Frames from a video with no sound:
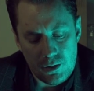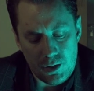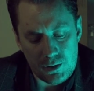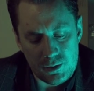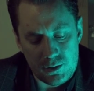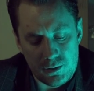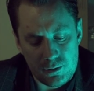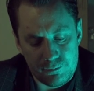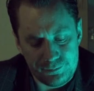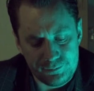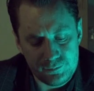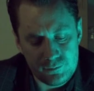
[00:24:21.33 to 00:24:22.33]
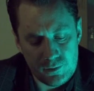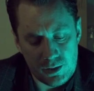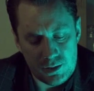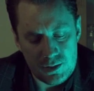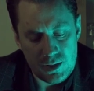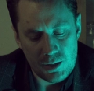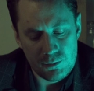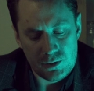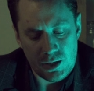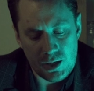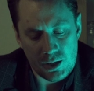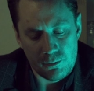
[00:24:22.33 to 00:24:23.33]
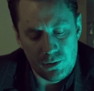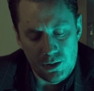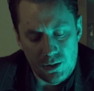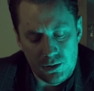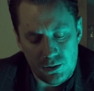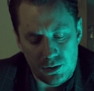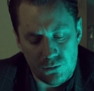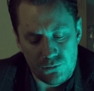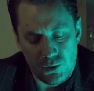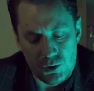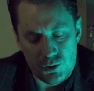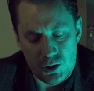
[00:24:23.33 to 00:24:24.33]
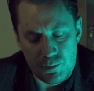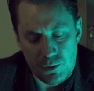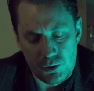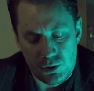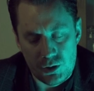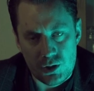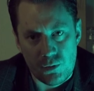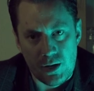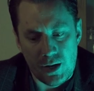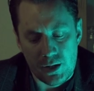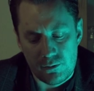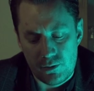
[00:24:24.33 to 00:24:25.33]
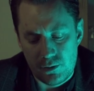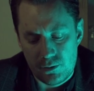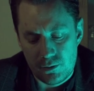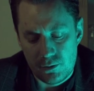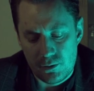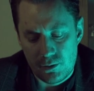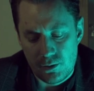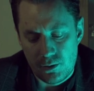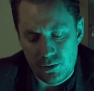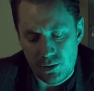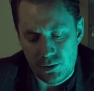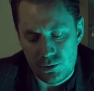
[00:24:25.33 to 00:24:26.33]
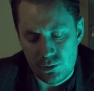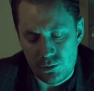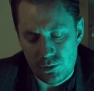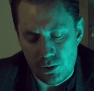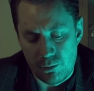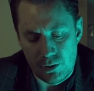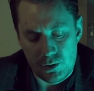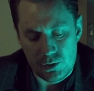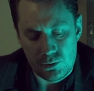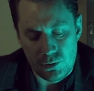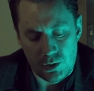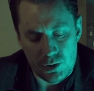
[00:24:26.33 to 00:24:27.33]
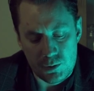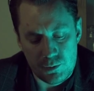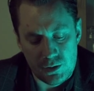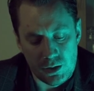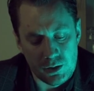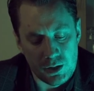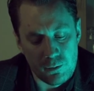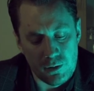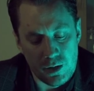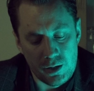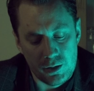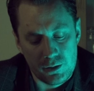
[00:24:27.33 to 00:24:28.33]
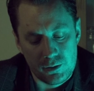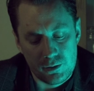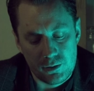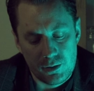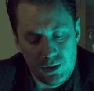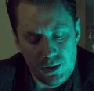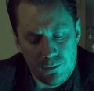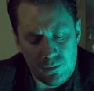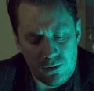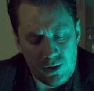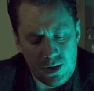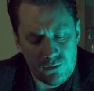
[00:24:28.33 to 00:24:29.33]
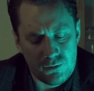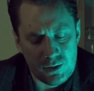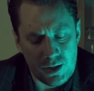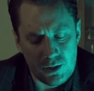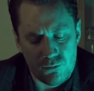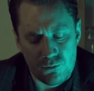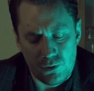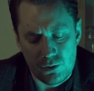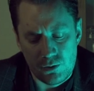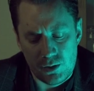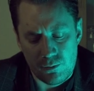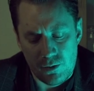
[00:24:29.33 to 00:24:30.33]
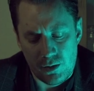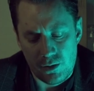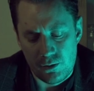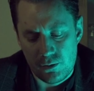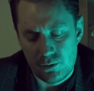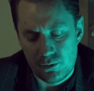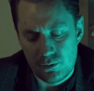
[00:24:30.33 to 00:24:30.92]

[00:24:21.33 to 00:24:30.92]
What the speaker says: At the same time, the first responders arrived. They took Robert to a hospital nearby. My wife and I followed him there.